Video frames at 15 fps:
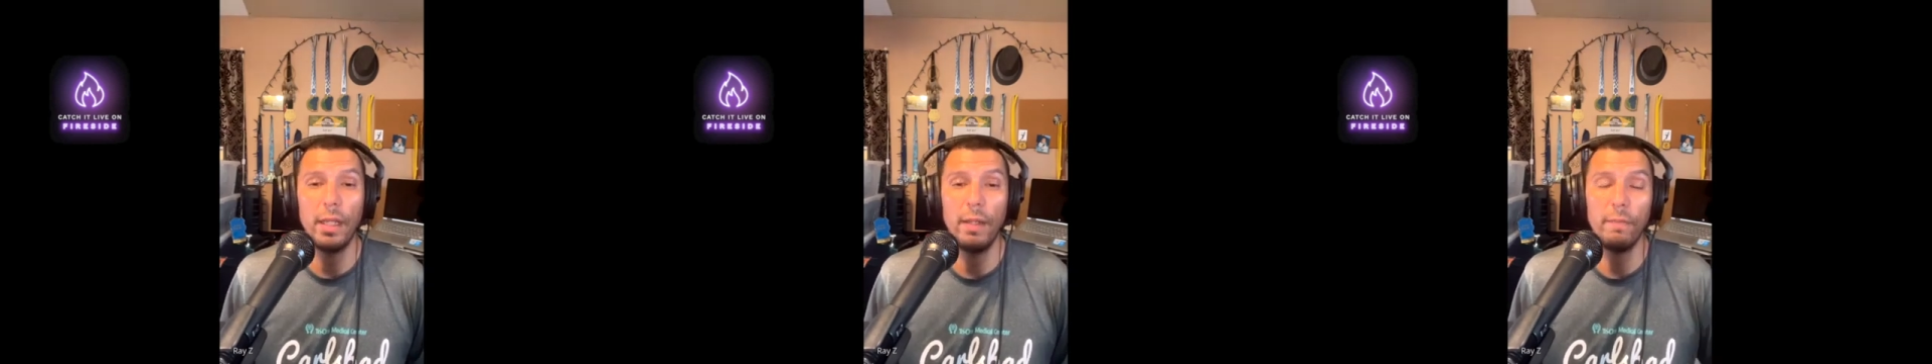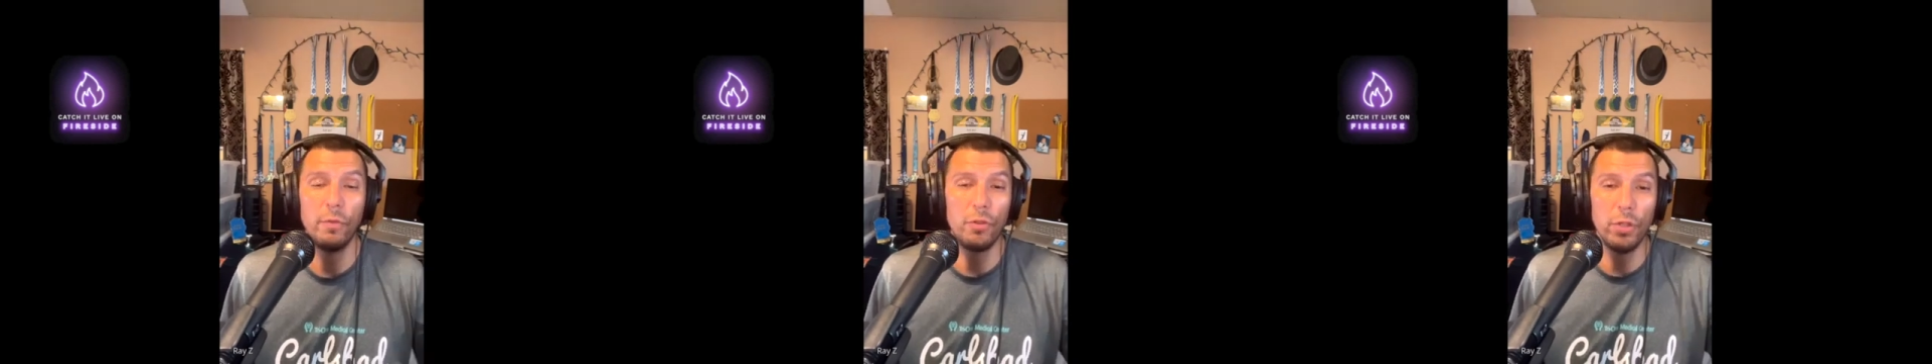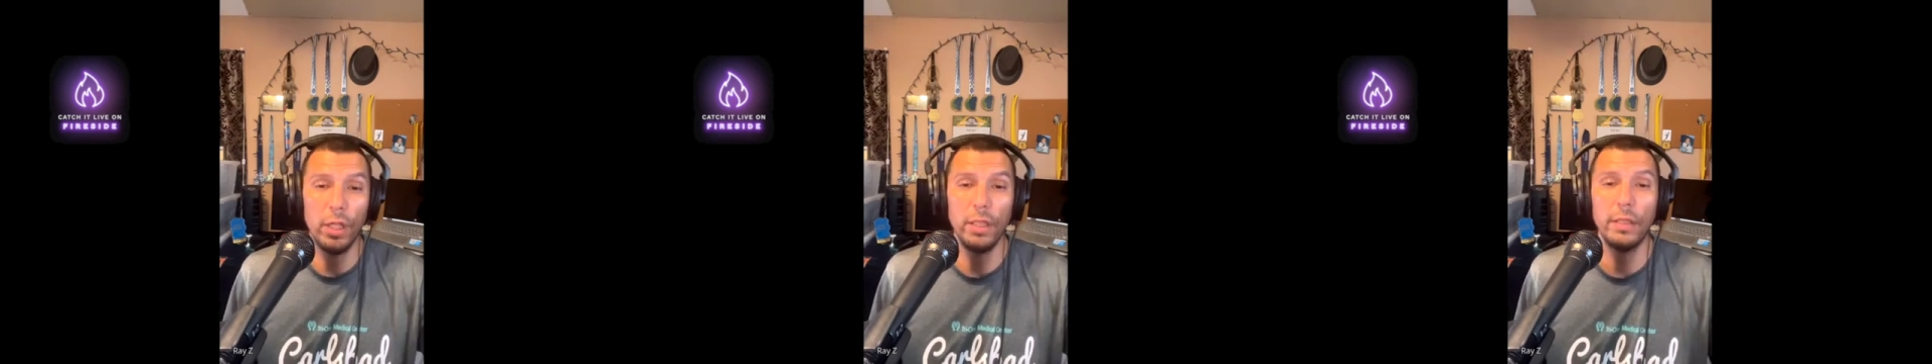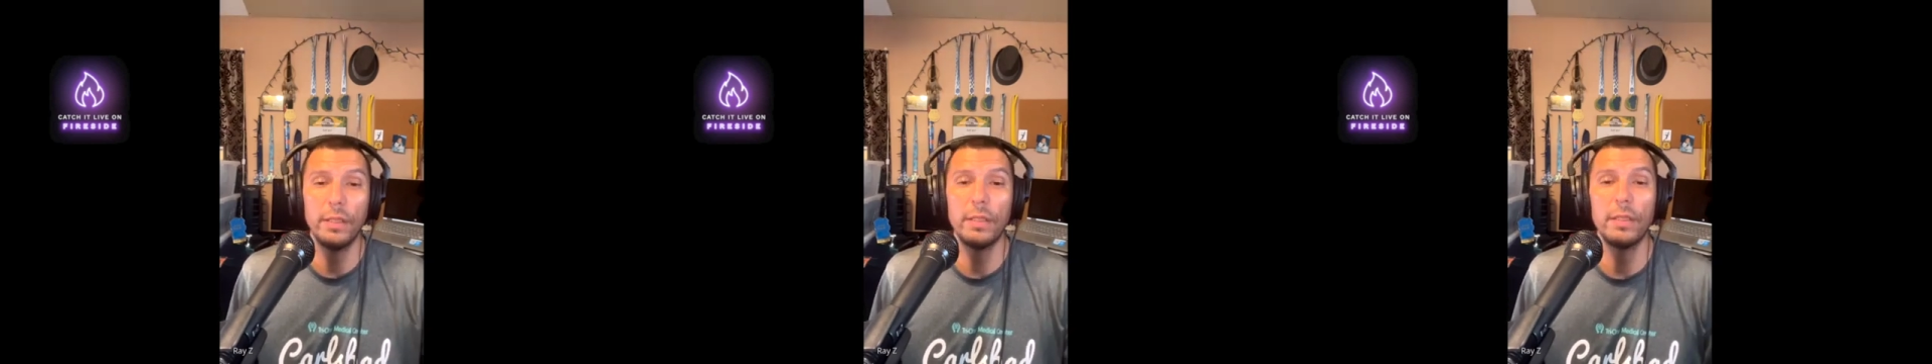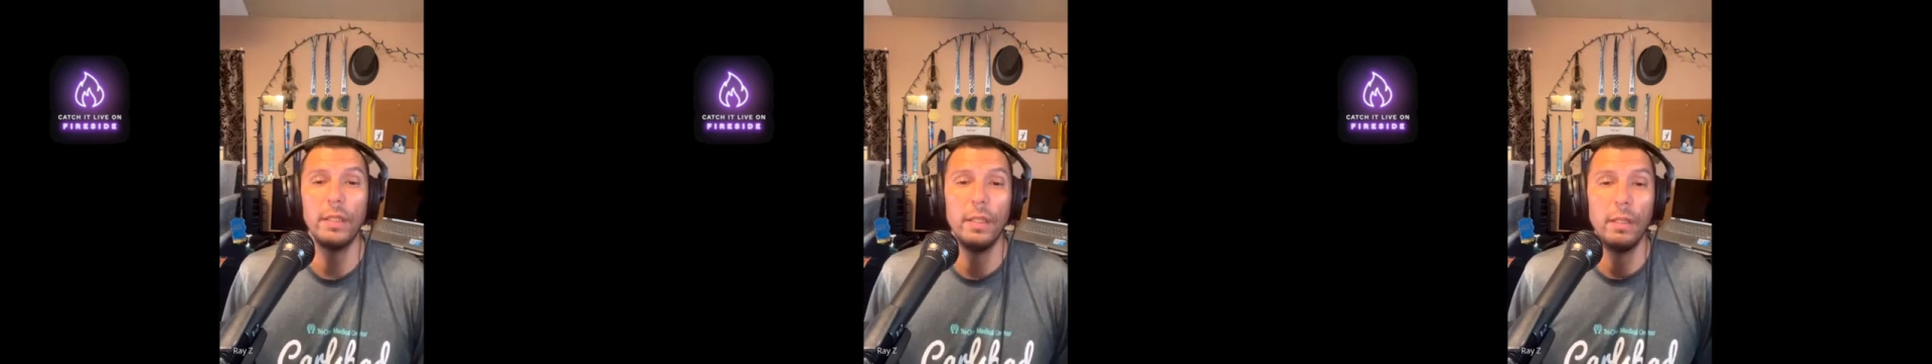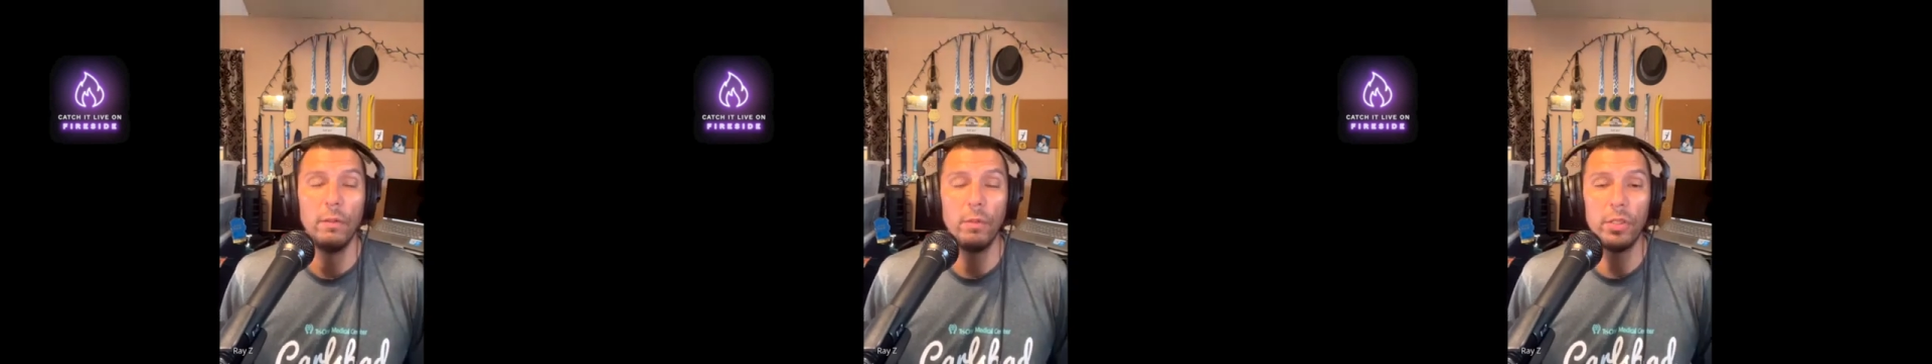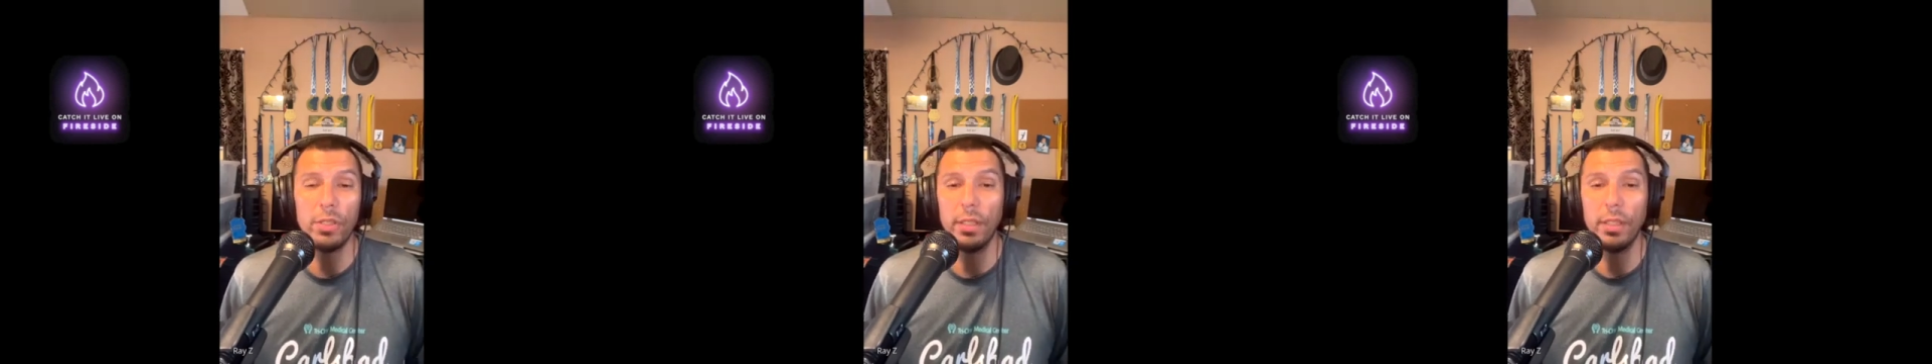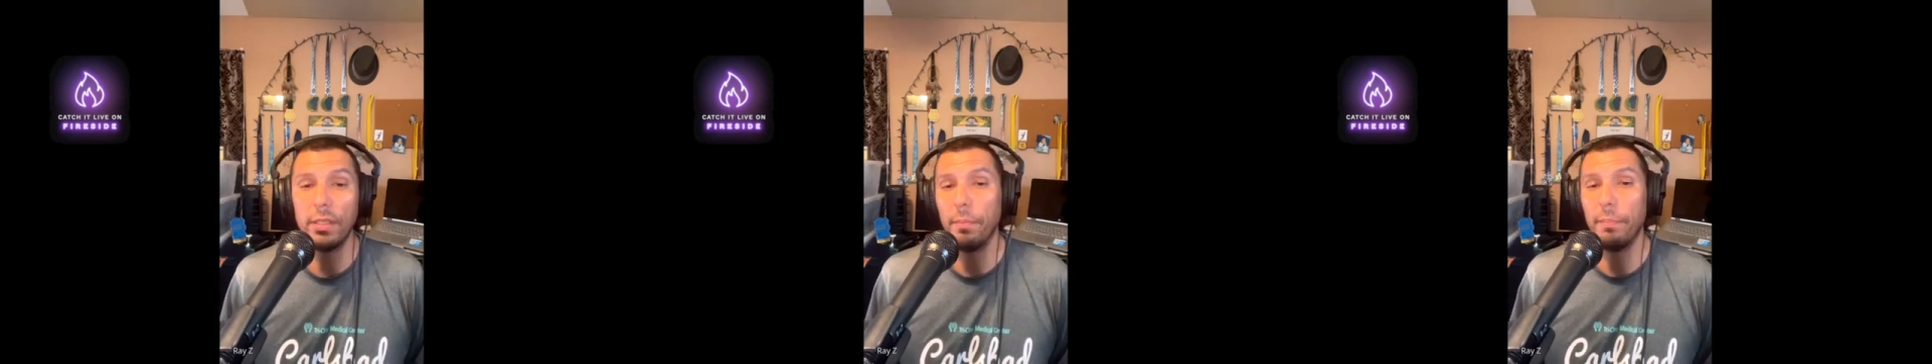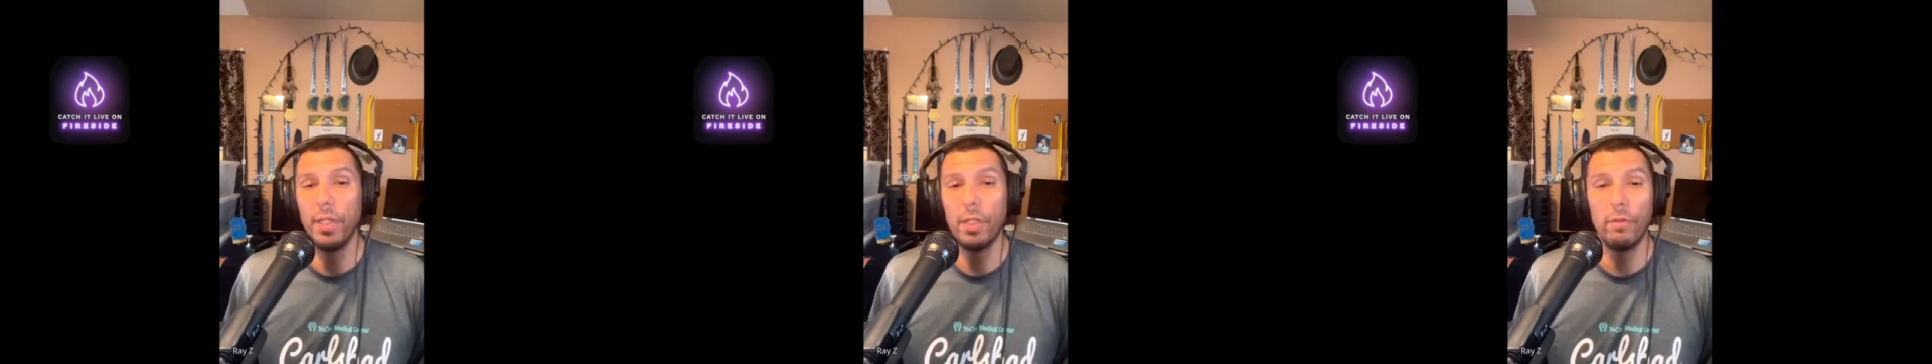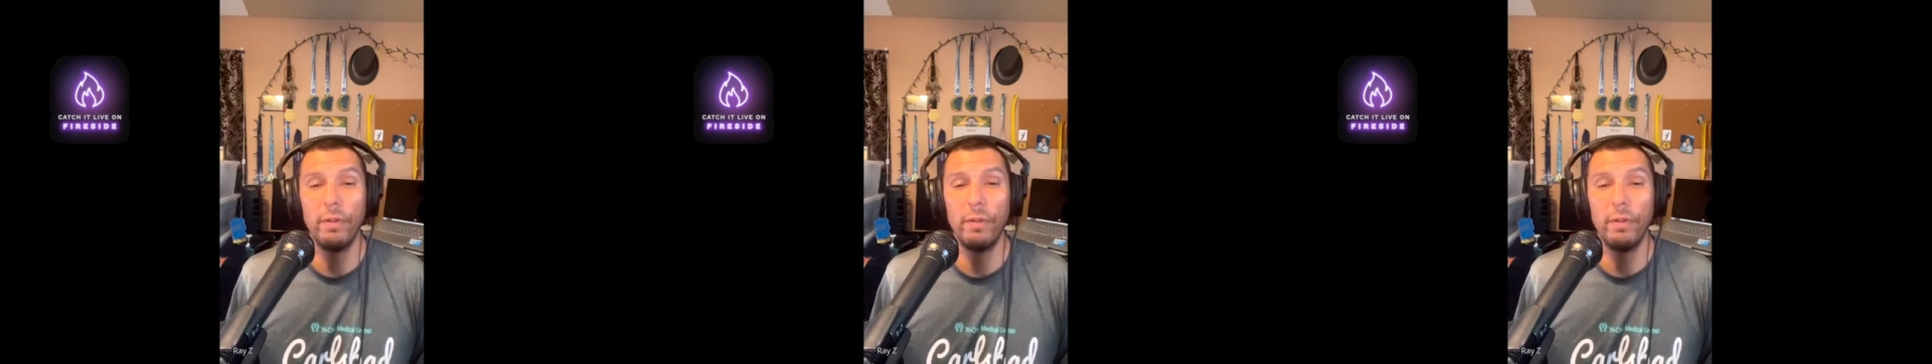I have Drunks, which is a beer